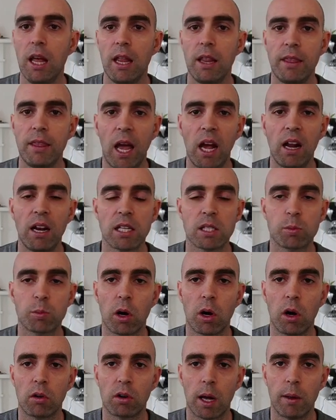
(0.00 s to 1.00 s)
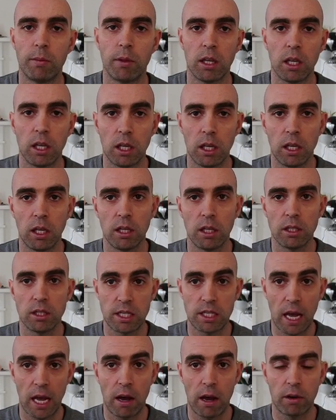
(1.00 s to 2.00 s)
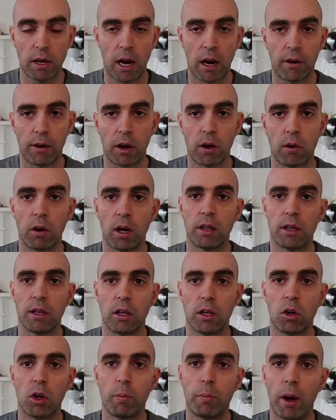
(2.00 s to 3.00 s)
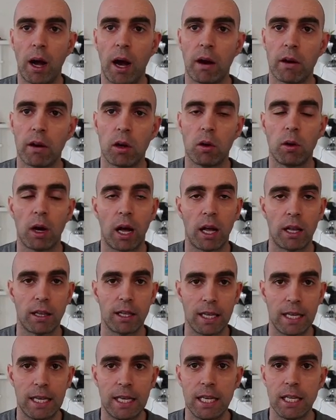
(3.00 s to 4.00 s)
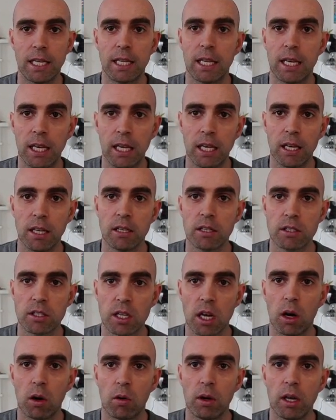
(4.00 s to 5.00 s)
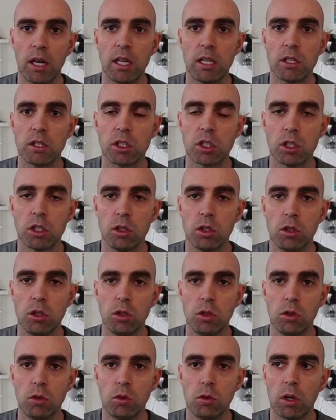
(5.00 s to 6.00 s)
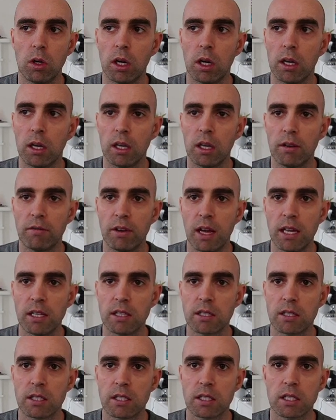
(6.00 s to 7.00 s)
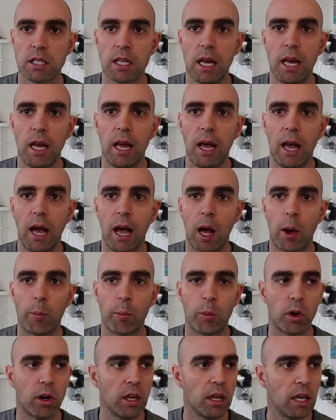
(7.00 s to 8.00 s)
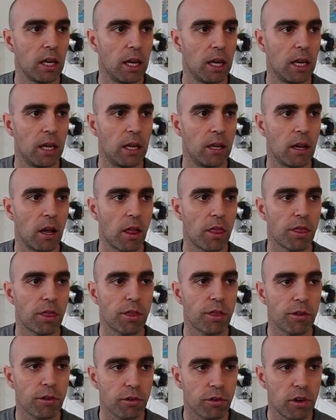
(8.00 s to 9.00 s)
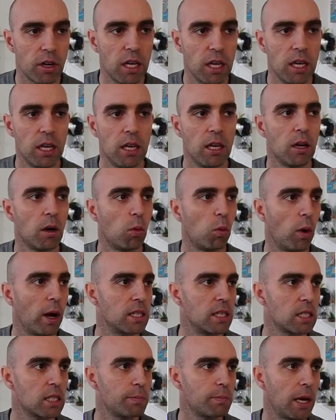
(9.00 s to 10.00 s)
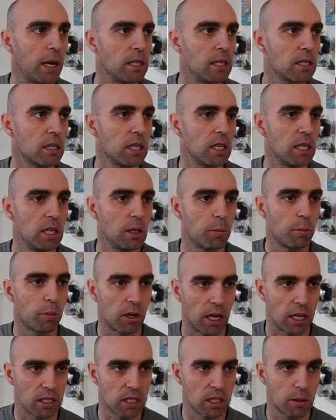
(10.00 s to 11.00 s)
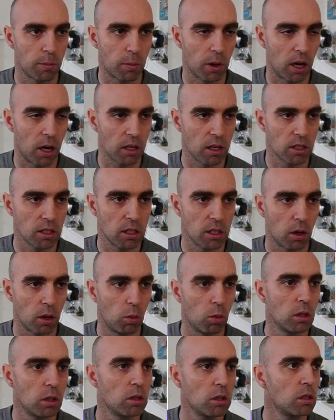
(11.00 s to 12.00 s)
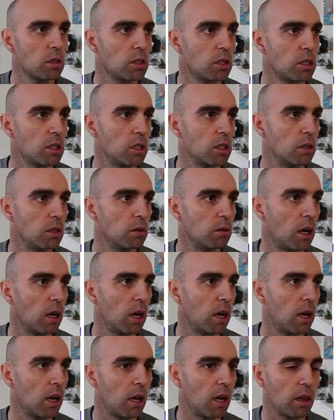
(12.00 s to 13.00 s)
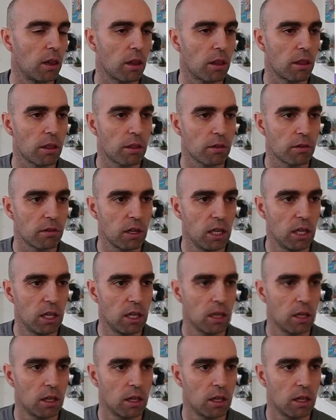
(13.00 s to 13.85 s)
Now let's program the down arrow and the up arrow and the E key. So into events, and bring in 3 when space key pressed blocks. So 1, 2, and 3.